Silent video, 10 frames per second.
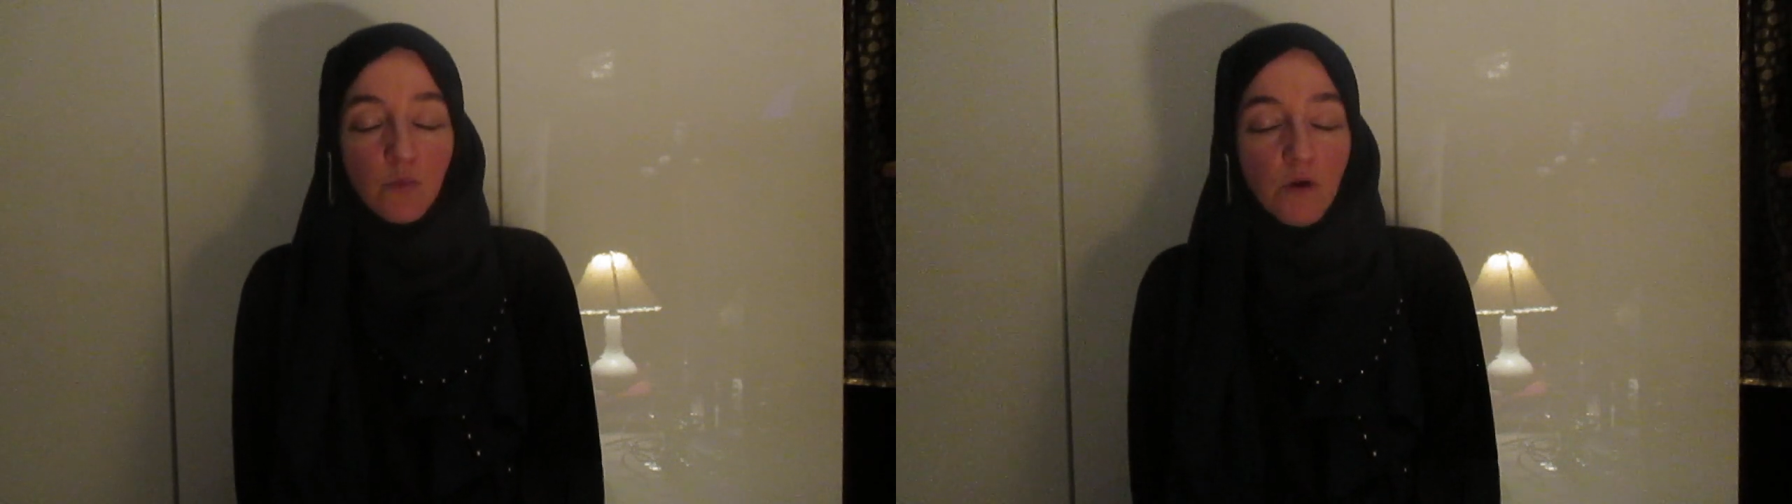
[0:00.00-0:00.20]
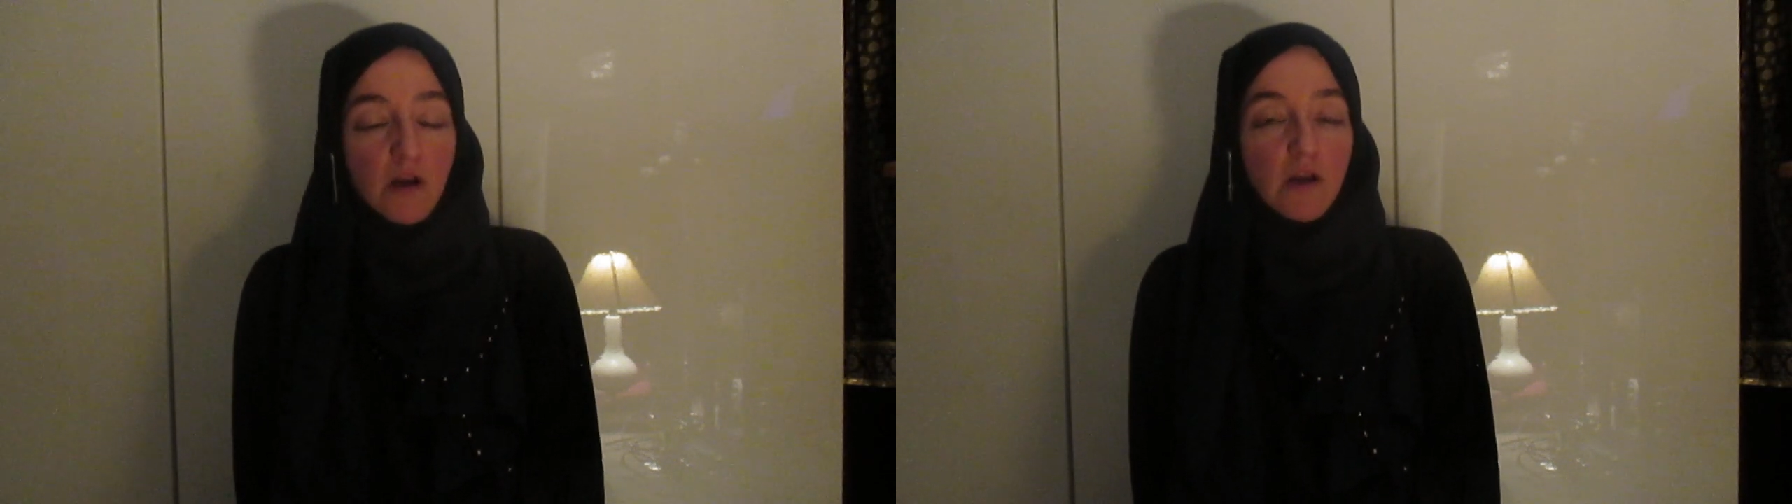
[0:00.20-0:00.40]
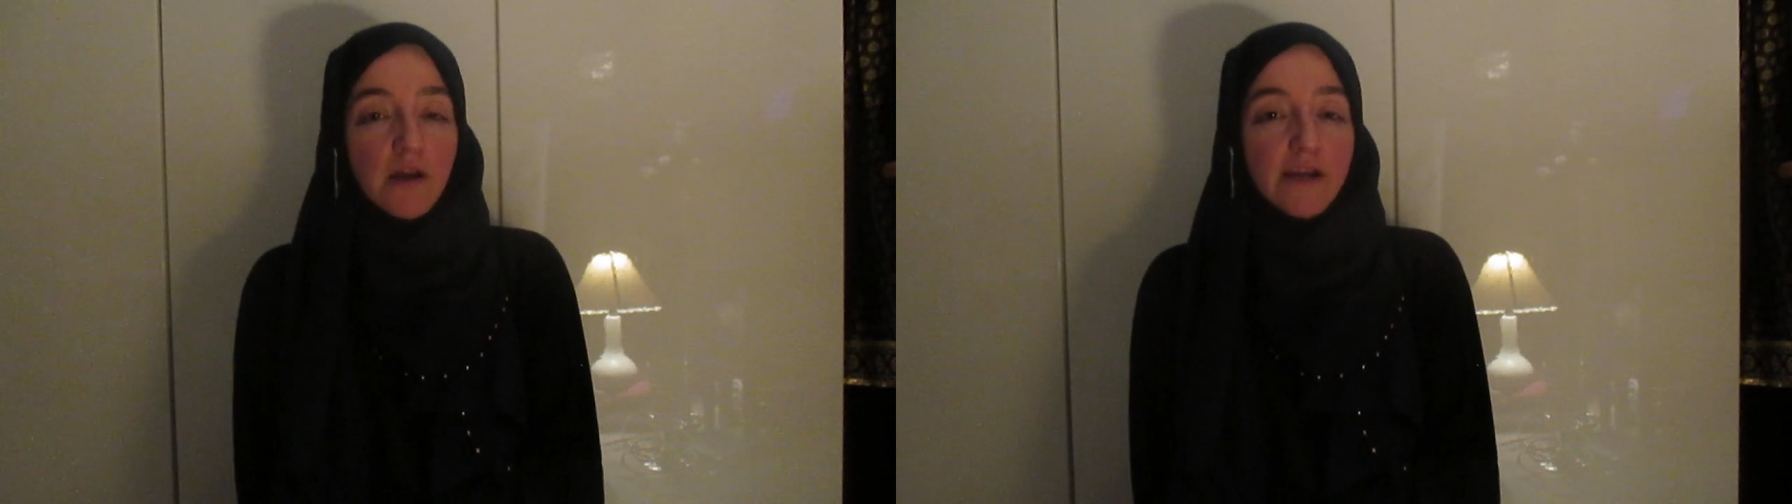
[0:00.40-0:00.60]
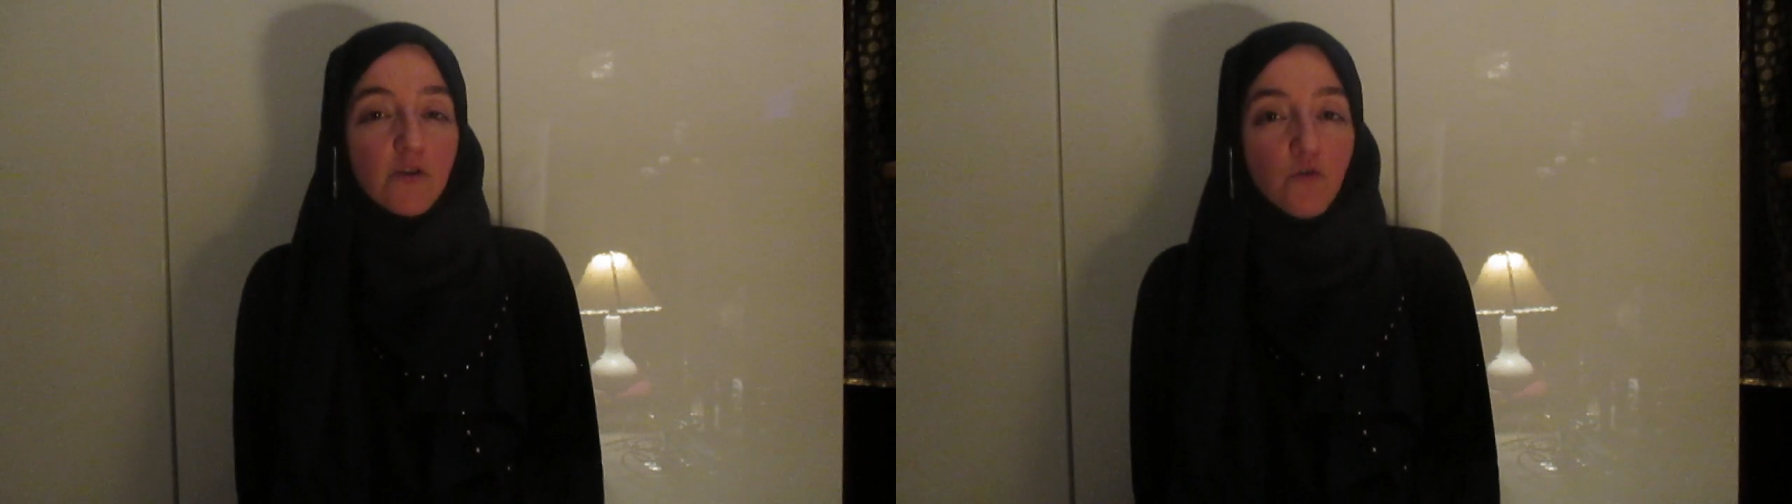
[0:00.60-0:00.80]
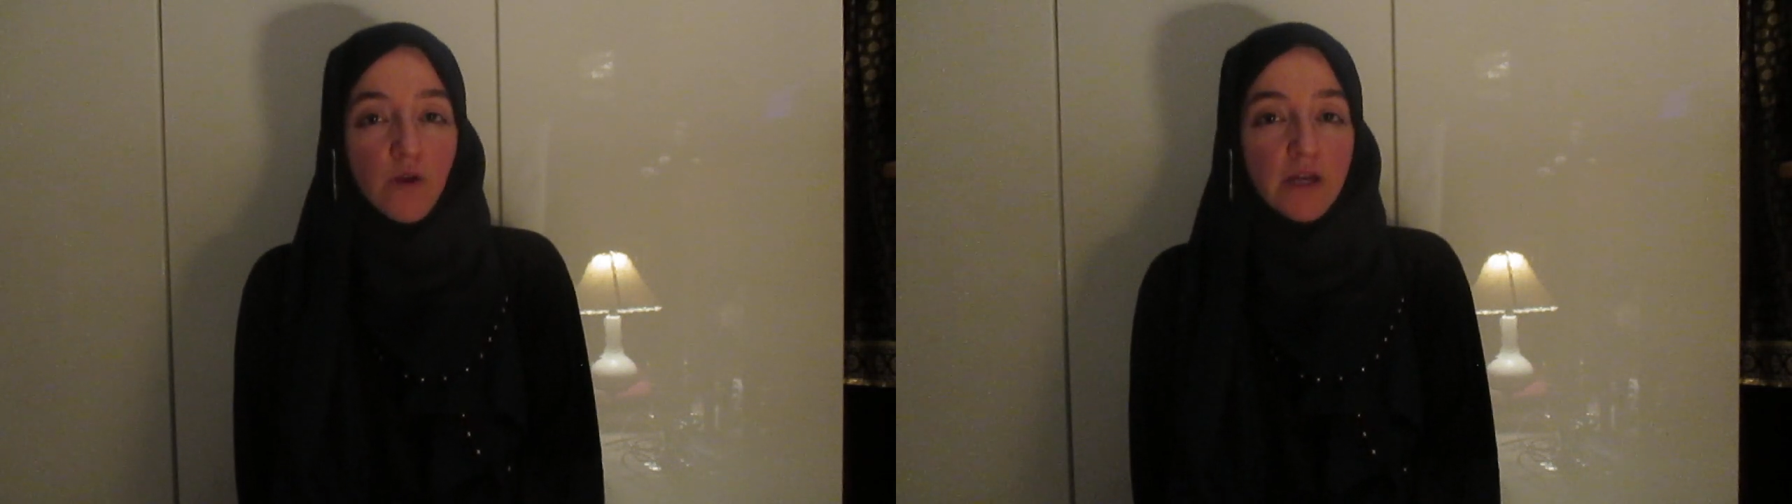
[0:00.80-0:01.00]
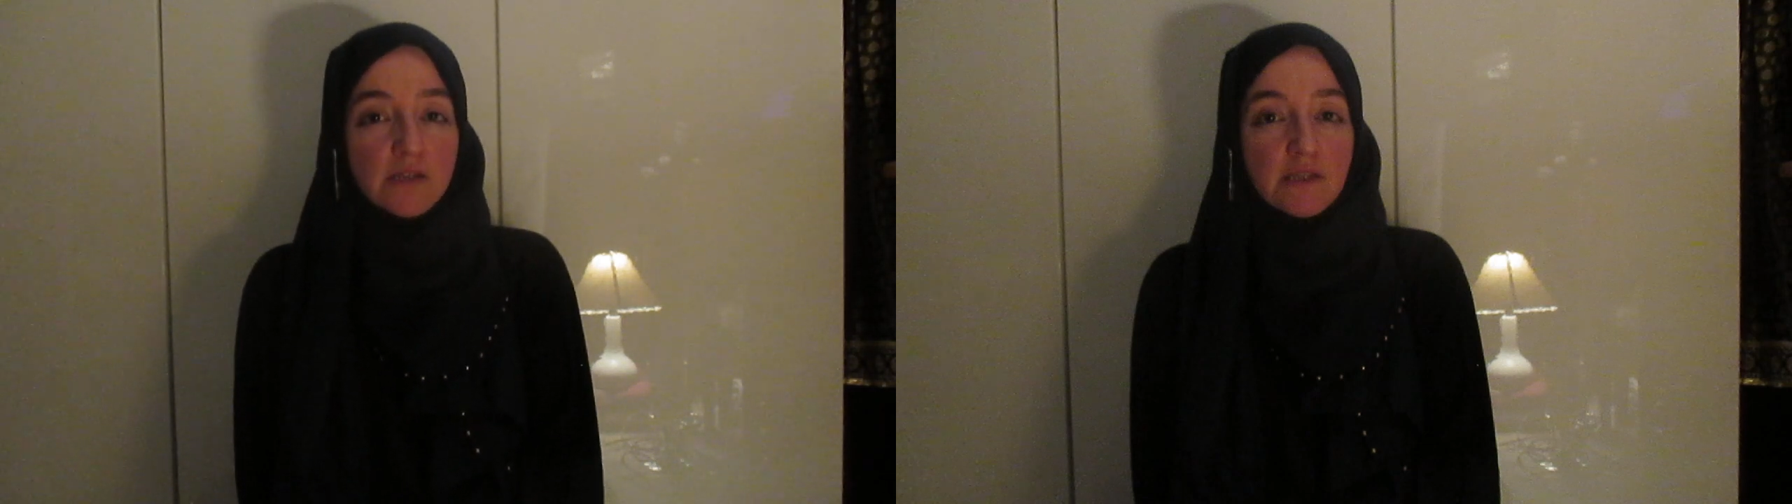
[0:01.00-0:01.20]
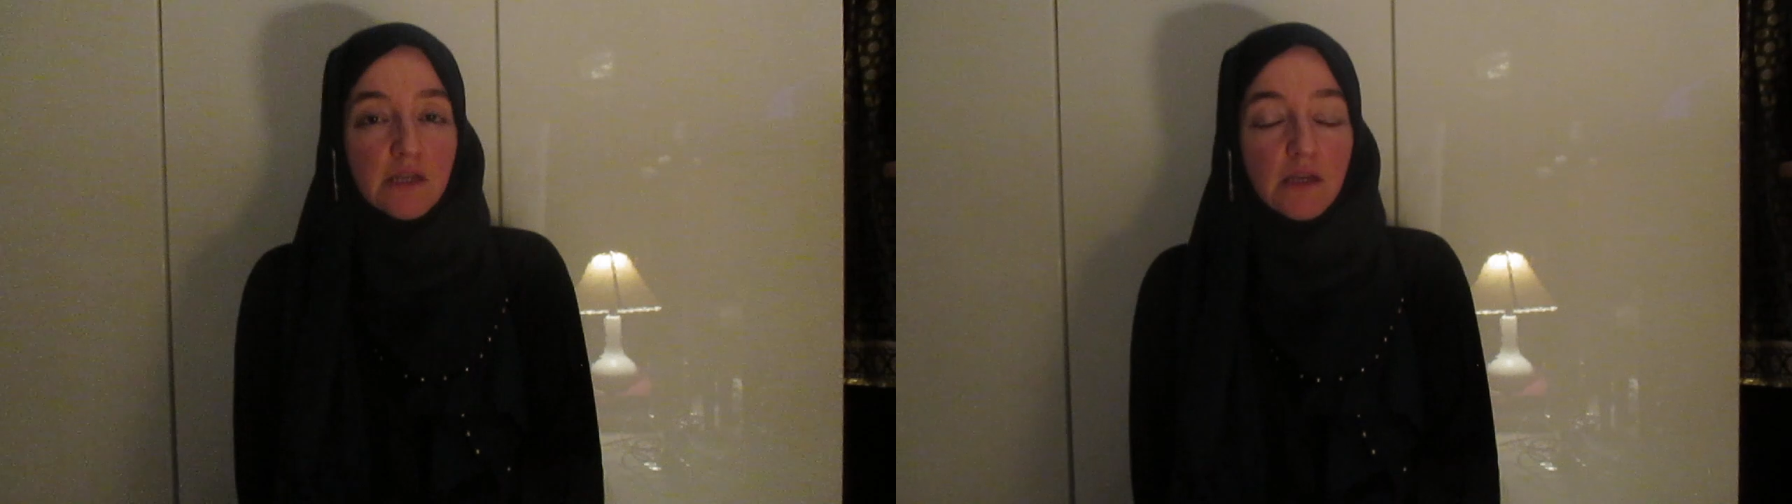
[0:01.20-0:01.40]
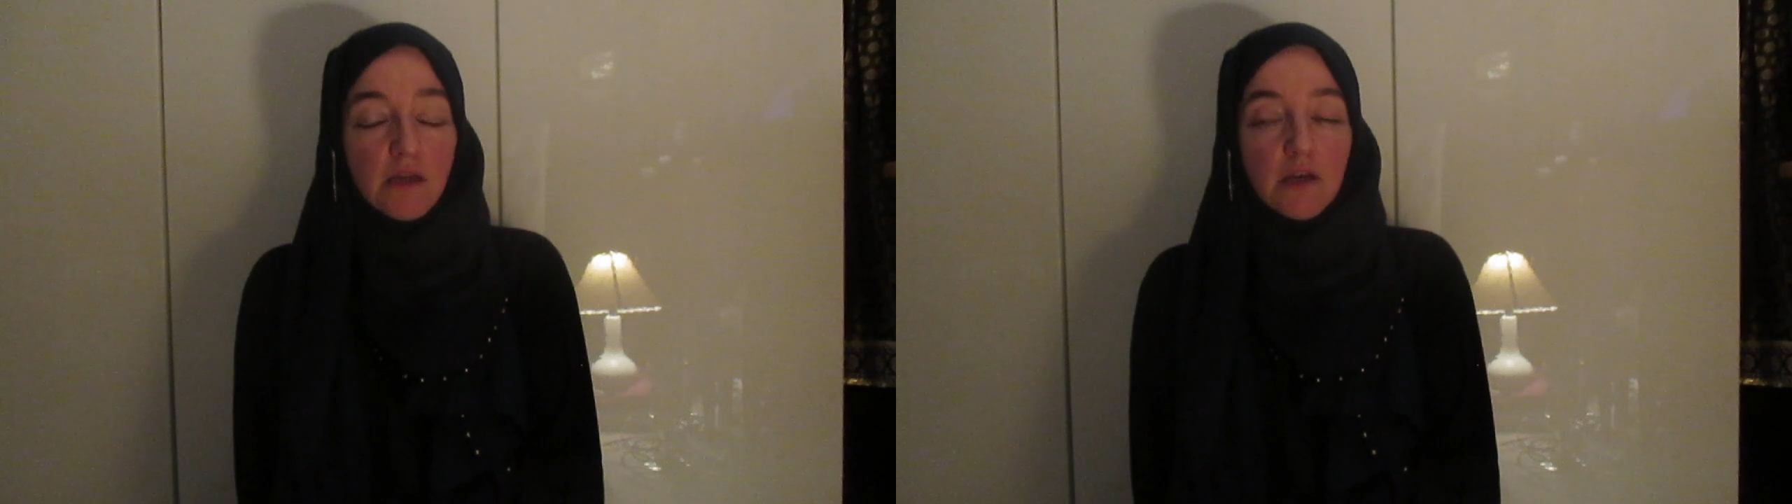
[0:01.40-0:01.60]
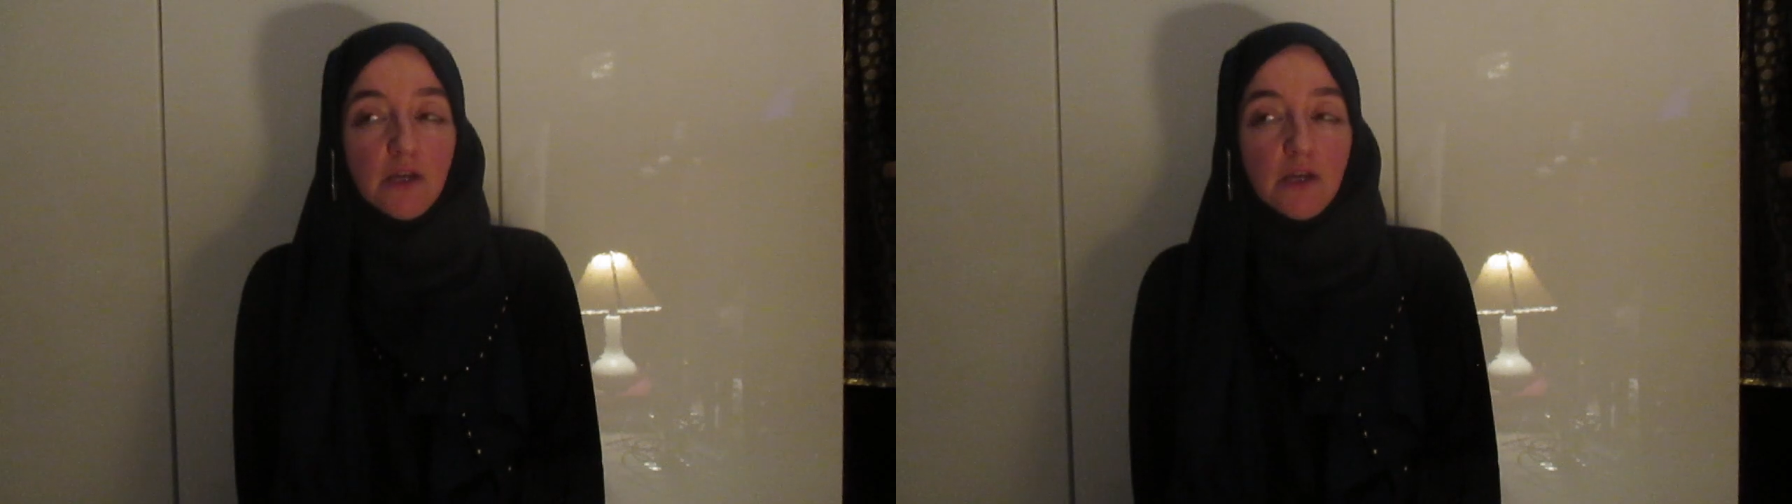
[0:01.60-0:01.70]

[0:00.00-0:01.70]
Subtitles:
work like crazy